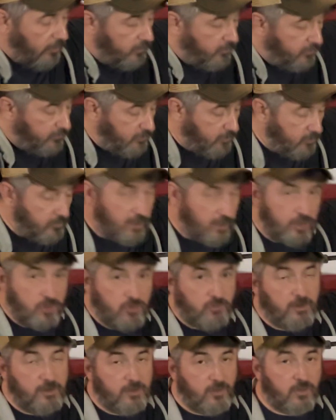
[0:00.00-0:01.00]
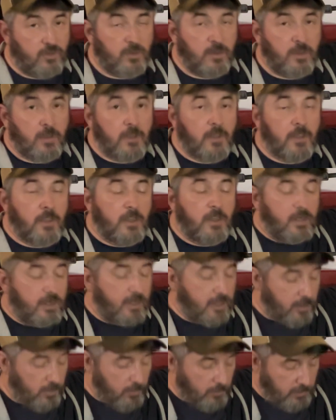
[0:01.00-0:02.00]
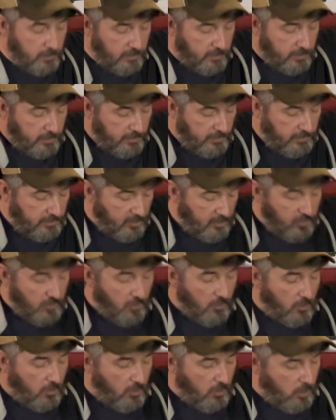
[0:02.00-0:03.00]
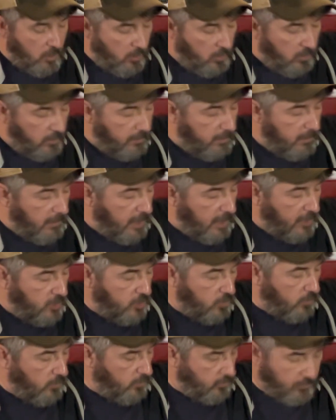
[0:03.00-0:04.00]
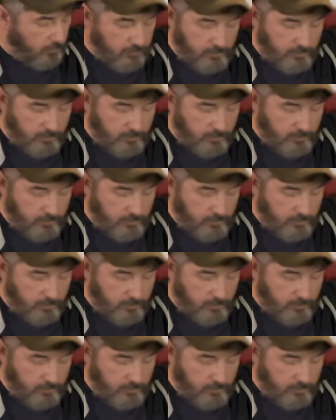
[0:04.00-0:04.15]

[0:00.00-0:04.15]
there's two touch screens. Now, these are all modules.